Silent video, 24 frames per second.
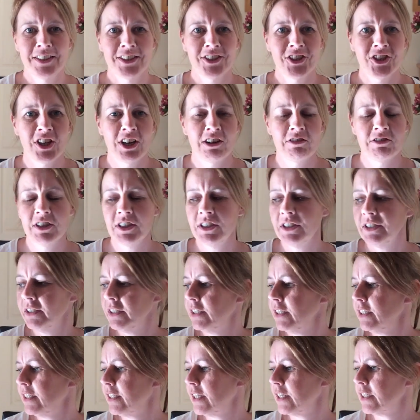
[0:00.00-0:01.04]
Jared.
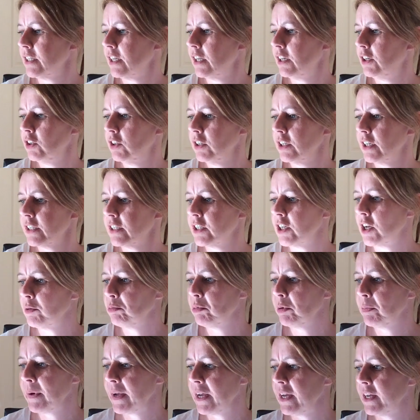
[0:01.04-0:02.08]
He says I look as
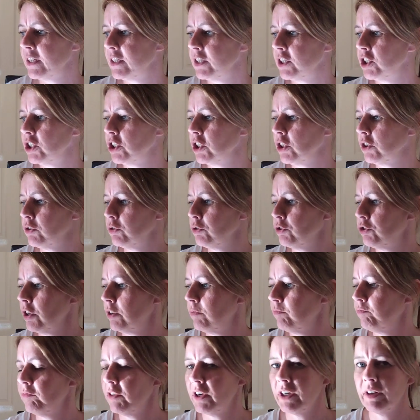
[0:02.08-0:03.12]
unprepared as Donald
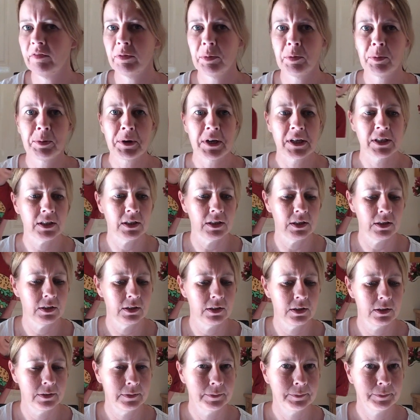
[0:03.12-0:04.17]
Trump running for
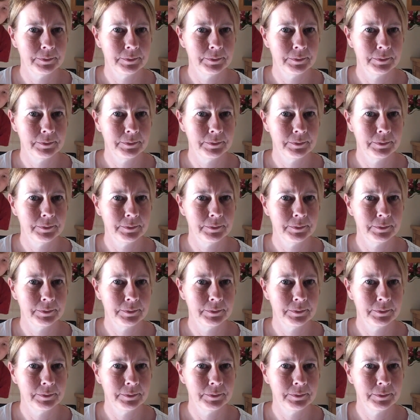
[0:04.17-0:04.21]
president.